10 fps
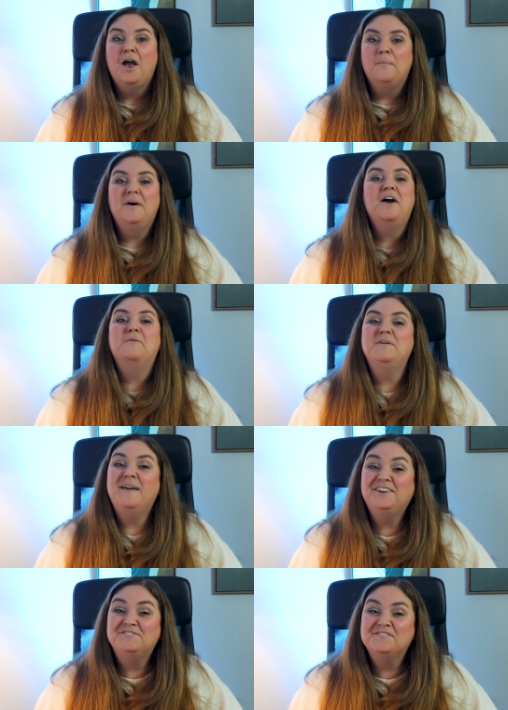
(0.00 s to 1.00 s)
But we
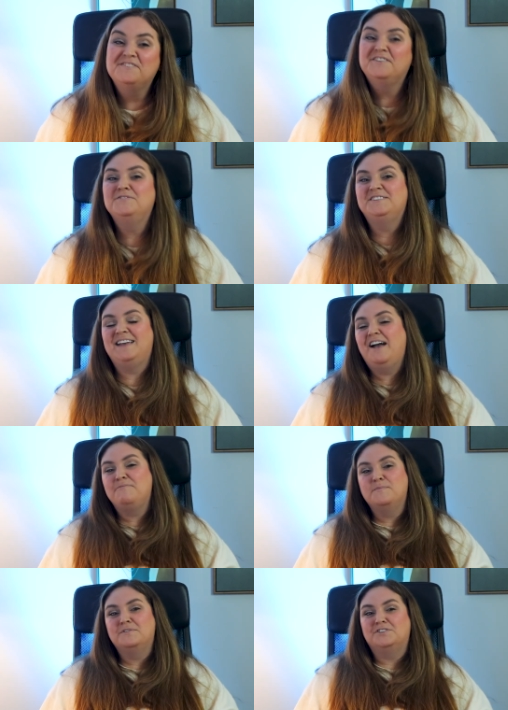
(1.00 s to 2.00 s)
make sure that those
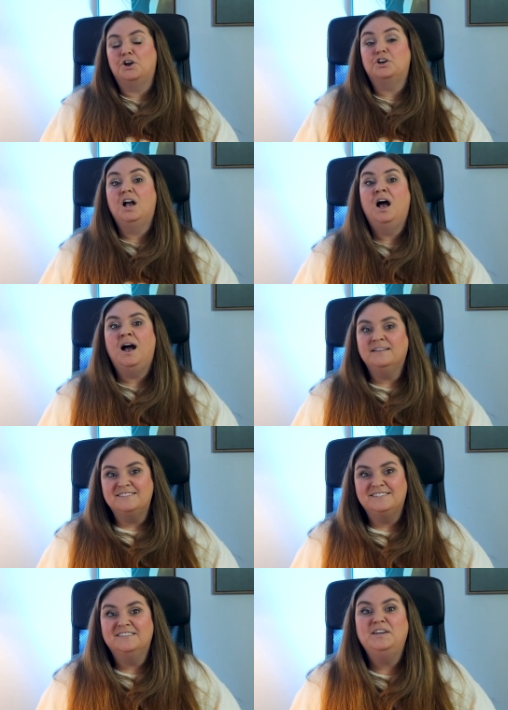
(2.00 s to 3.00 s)
staff members are
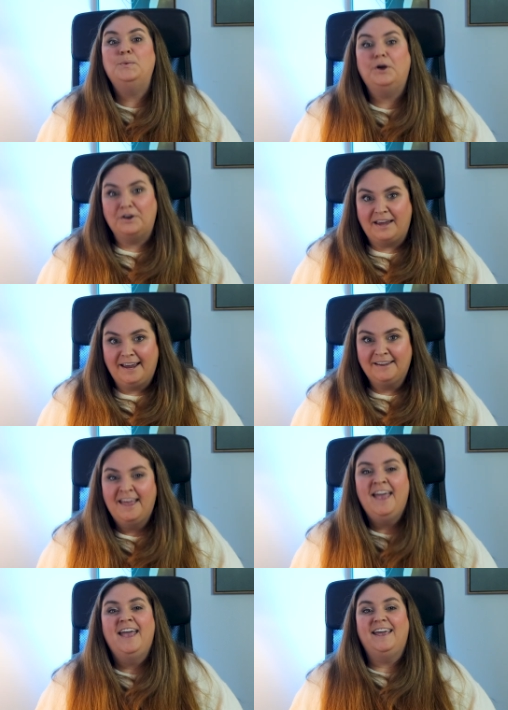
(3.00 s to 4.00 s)
constantly working,
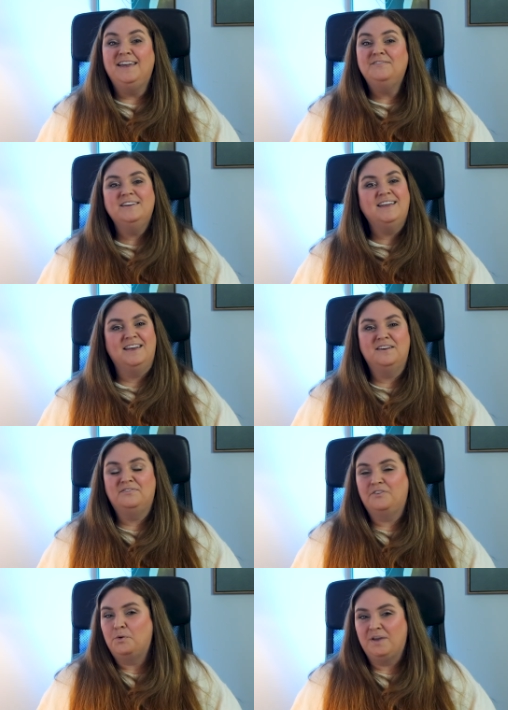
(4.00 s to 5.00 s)
even
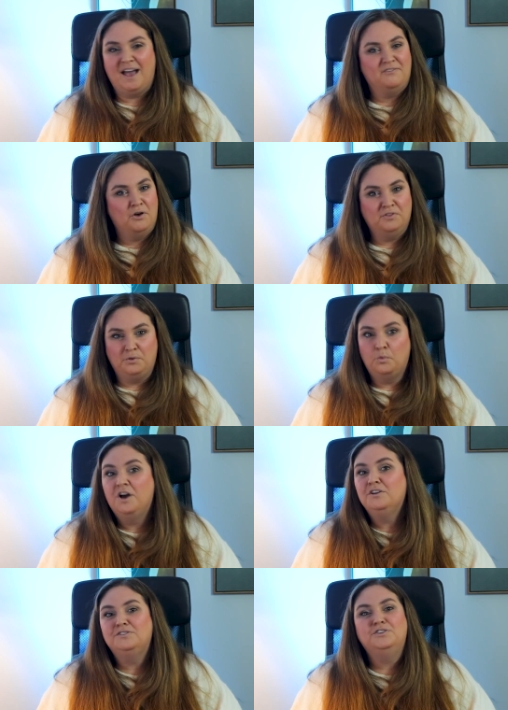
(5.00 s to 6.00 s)
if we have only
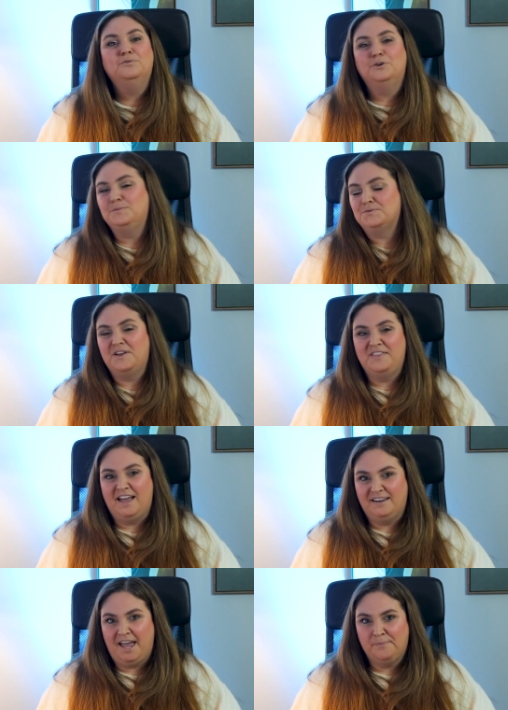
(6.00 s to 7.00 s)
1 or 2 rooms run
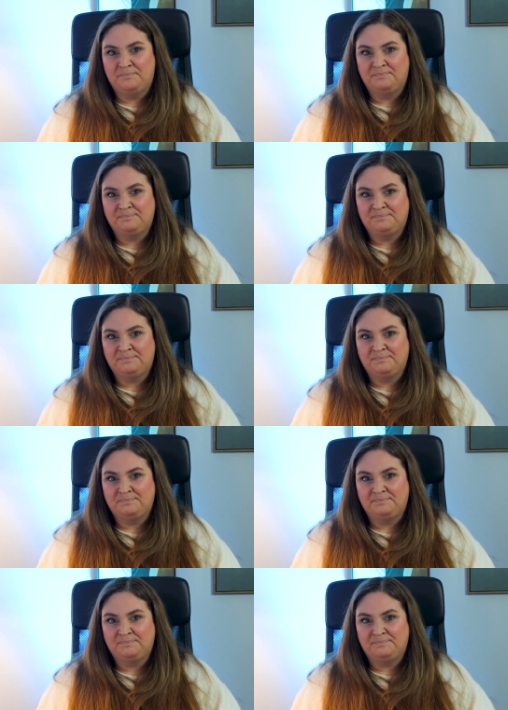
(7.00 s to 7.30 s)
that day.